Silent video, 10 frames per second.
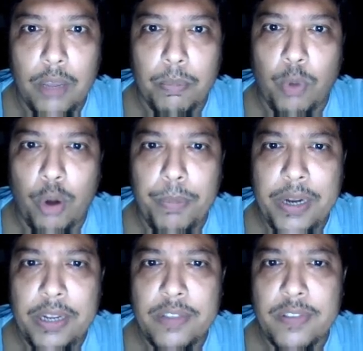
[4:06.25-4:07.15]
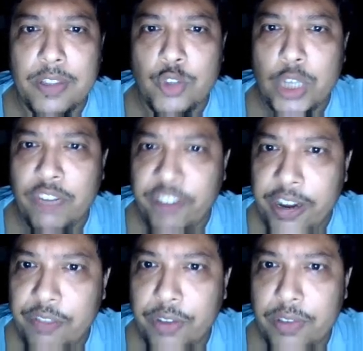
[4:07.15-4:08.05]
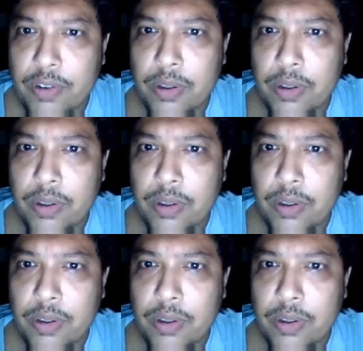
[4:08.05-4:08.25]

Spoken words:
Broadband is usually very fast,